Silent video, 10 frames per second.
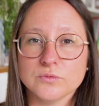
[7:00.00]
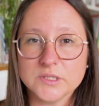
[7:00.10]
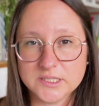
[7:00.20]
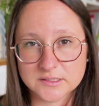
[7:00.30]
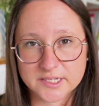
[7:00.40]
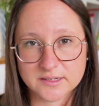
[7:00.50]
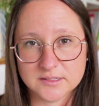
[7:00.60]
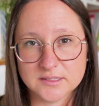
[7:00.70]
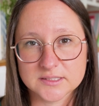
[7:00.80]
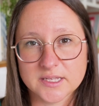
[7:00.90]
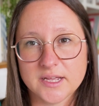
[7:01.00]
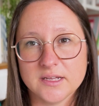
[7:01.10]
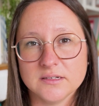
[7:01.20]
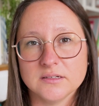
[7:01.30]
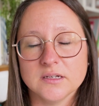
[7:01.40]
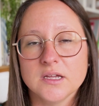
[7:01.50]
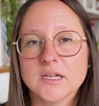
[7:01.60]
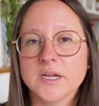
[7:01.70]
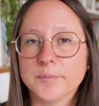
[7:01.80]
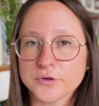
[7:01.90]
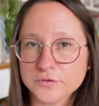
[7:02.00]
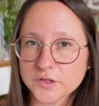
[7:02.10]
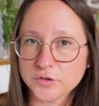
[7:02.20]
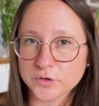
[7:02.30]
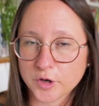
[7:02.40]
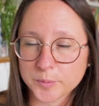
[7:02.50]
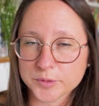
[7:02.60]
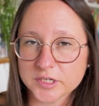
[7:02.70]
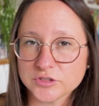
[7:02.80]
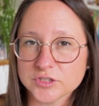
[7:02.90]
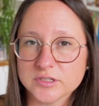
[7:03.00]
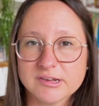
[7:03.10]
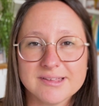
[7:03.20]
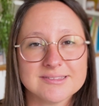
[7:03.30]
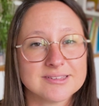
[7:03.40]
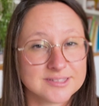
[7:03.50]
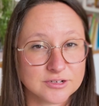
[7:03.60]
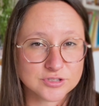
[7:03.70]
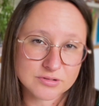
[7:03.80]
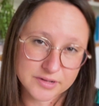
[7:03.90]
reading techniques and improving your comprehension is essential